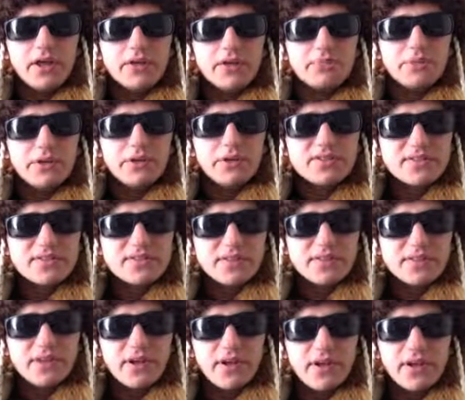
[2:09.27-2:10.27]
It means
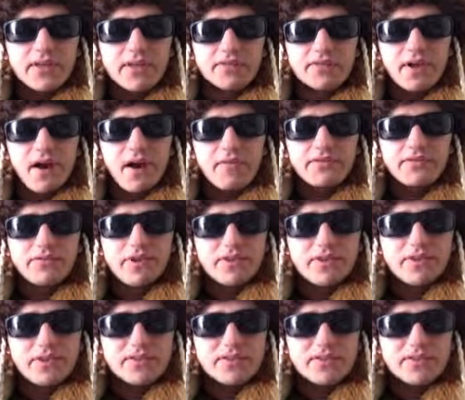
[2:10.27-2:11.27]
that after
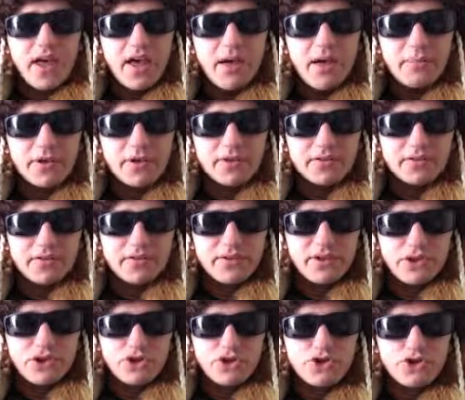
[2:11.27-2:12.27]
this happened,
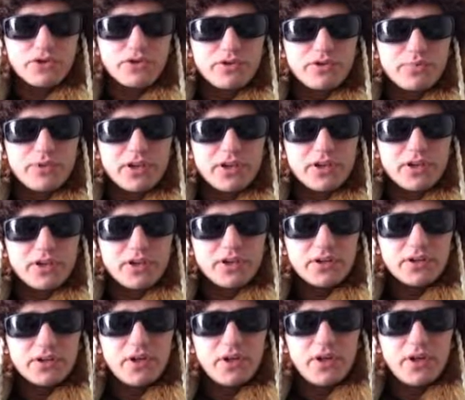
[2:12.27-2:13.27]
there should
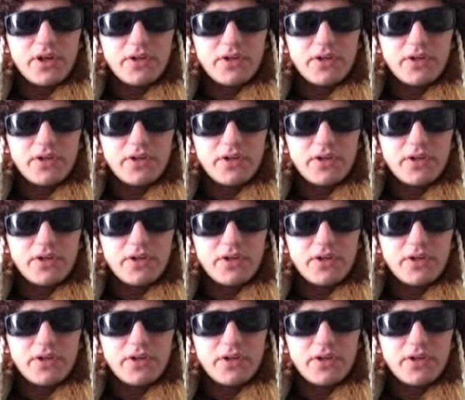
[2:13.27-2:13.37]
be